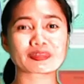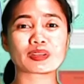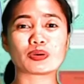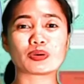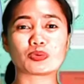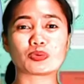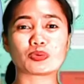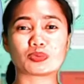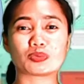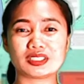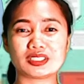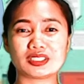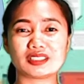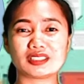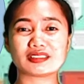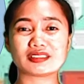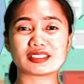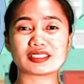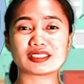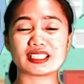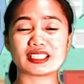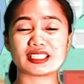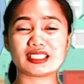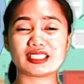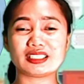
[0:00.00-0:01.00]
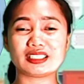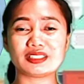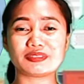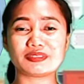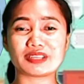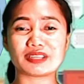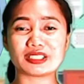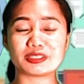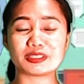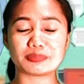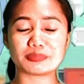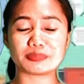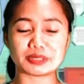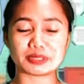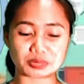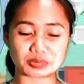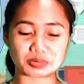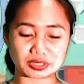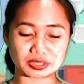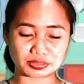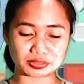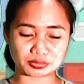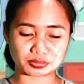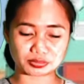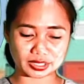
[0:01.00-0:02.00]
180 divided by
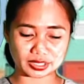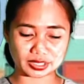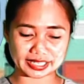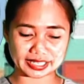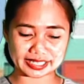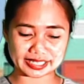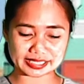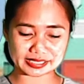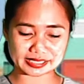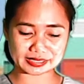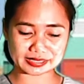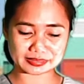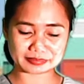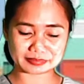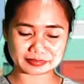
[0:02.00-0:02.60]
24 is?